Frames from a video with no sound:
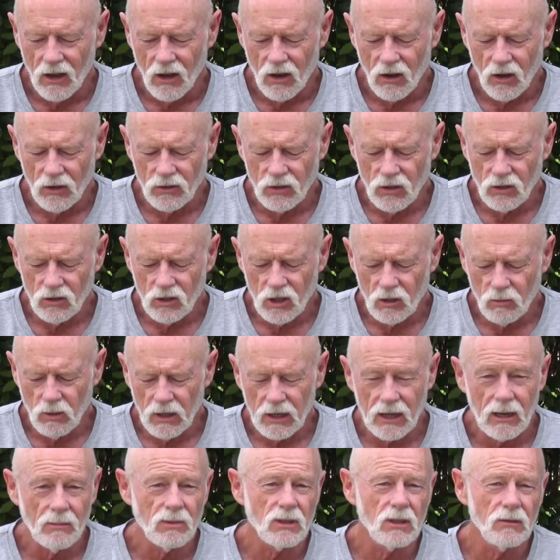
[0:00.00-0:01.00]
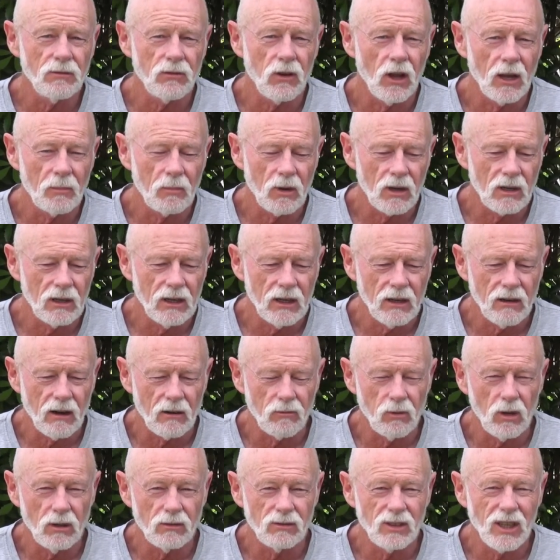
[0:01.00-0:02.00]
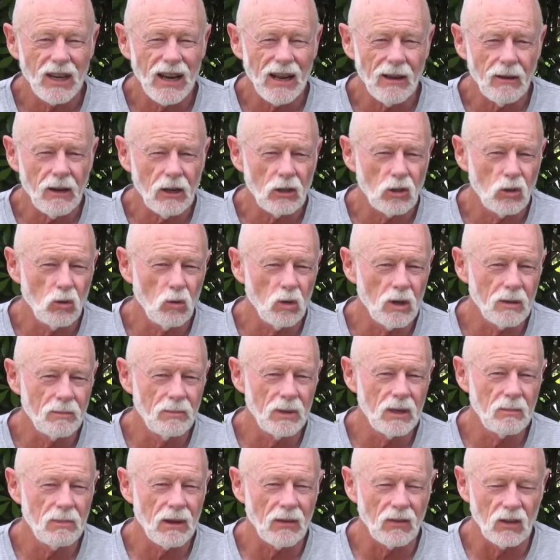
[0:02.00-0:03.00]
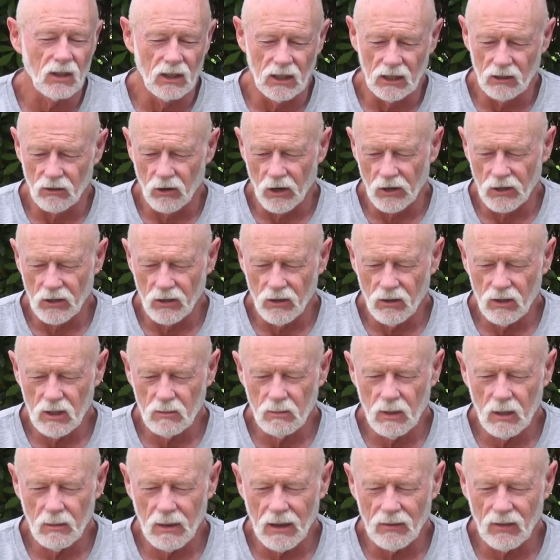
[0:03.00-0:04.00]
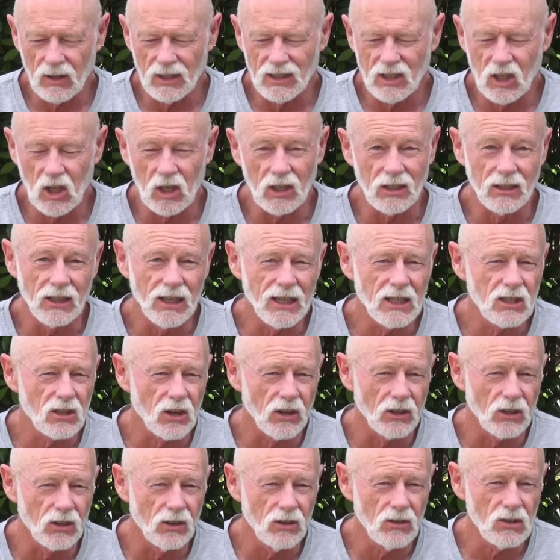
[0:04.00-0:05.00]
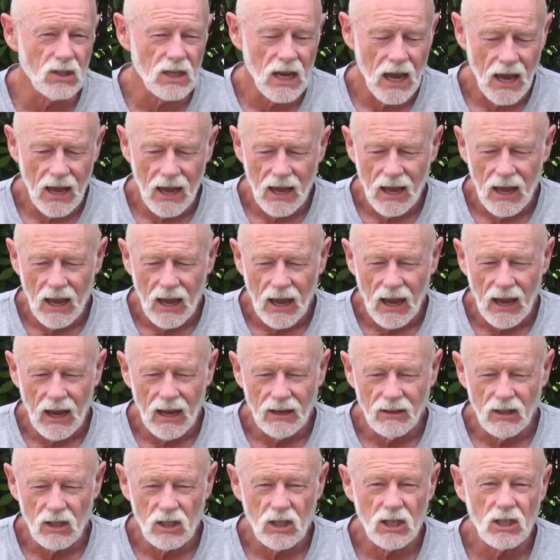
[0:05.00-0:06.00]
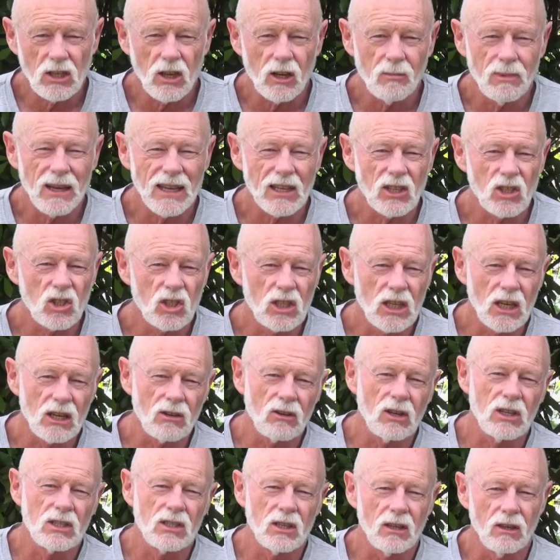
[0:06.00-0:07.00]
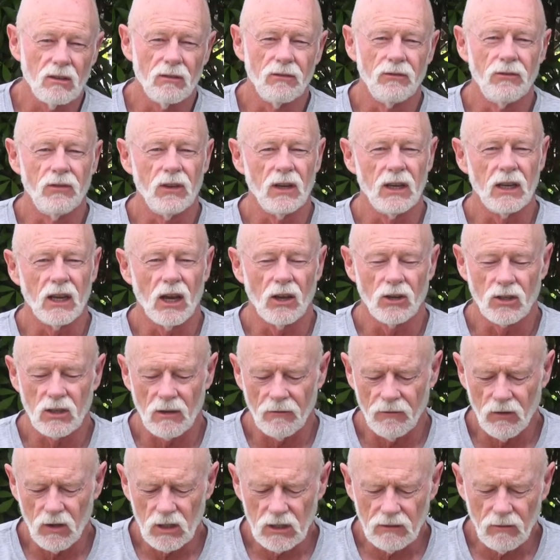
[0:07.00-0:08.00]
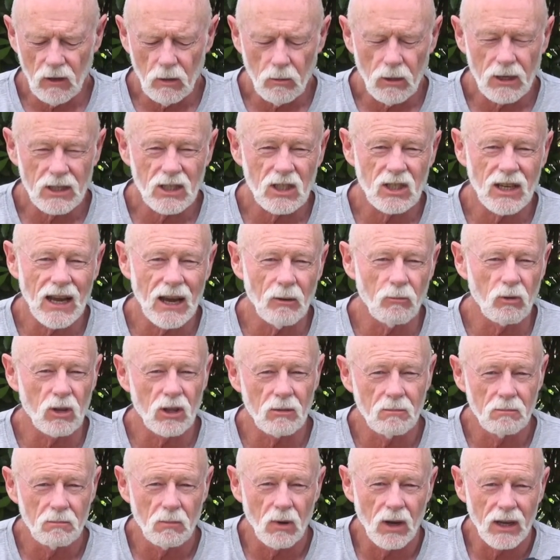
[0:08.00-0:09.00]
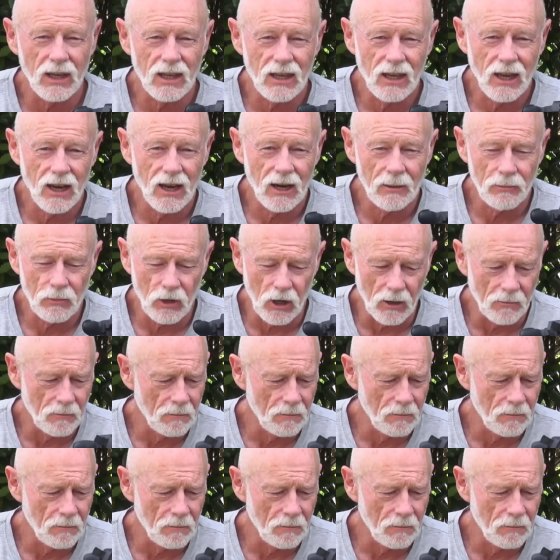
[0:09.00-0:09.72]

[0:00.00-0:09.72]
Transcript: on YouTube when it comes to flying model aircraft. Well, today I'm going to talk a bit about the gear I use, a bit about the techniques I use, and this is going to be a series of videos. So first of all, I want to start with my camera.